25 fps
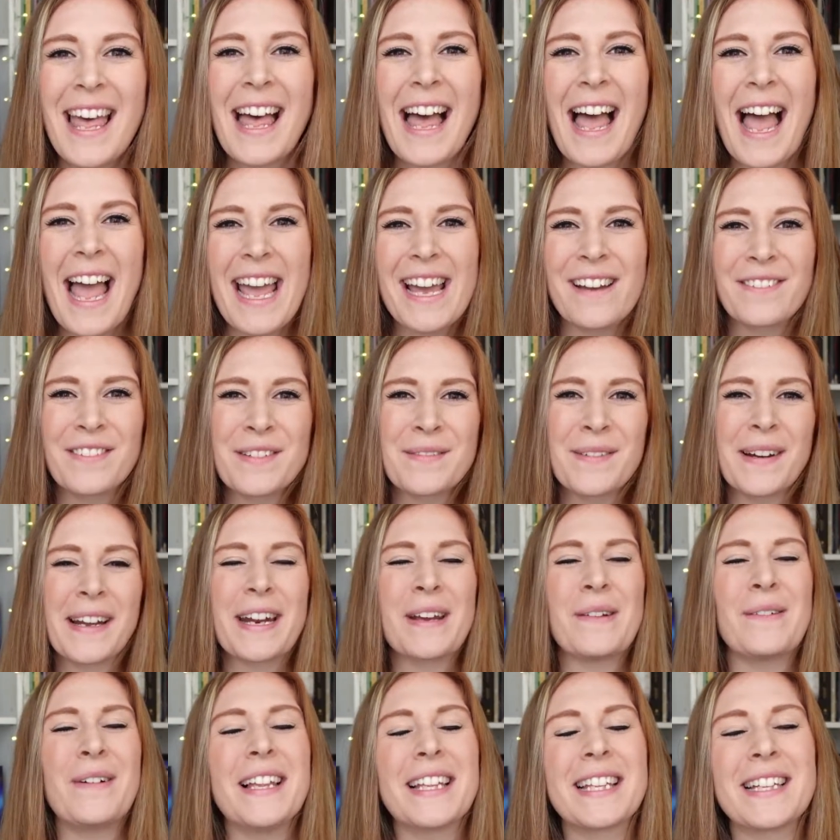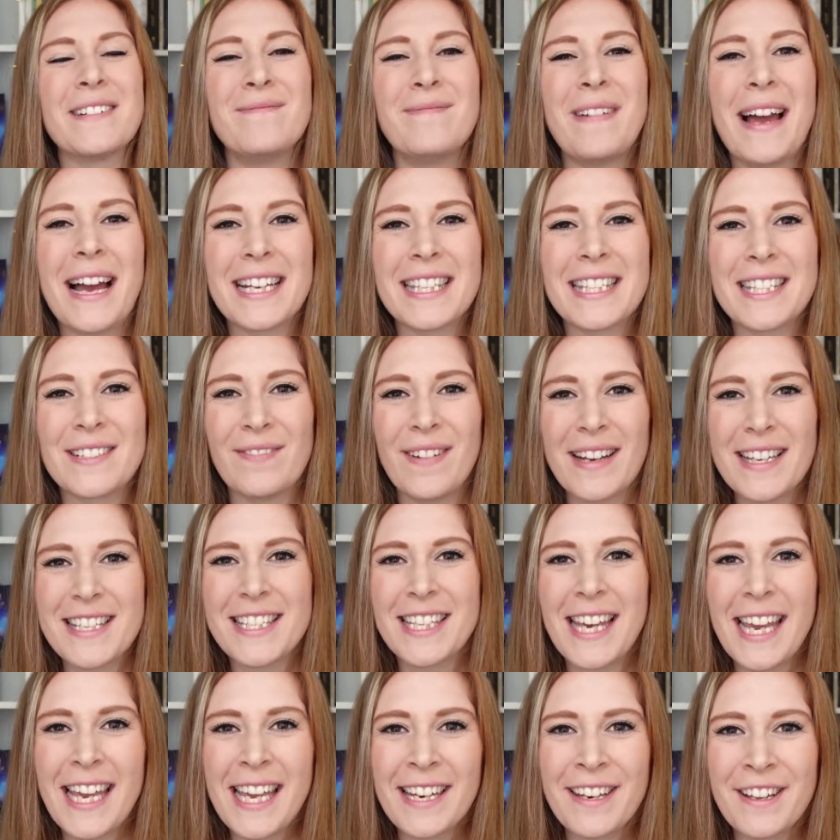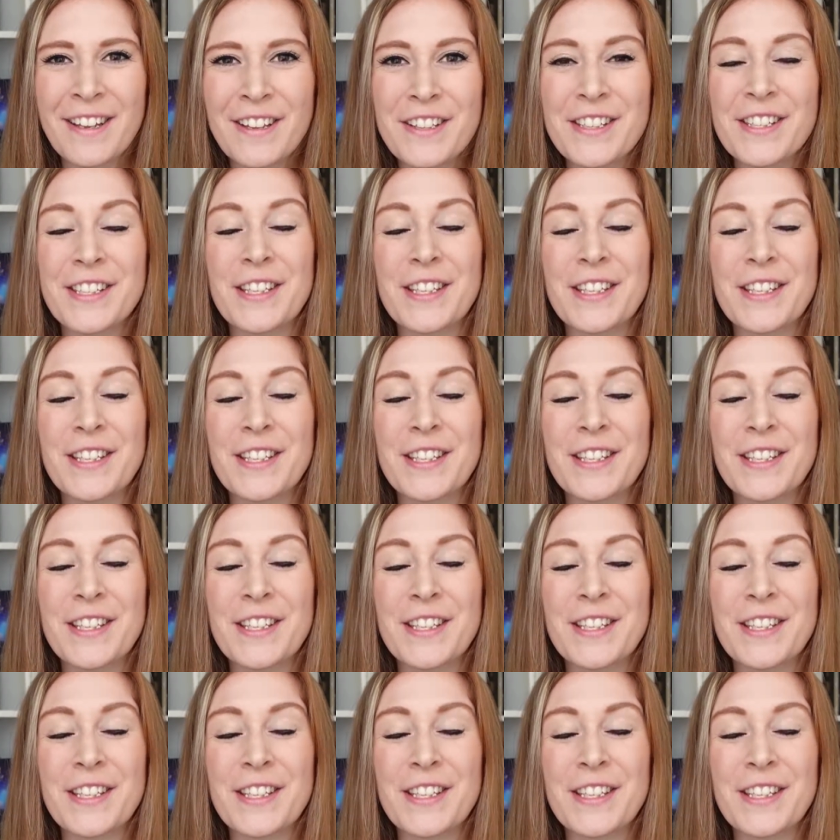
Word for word: Hey everybody, welcome back to my channel.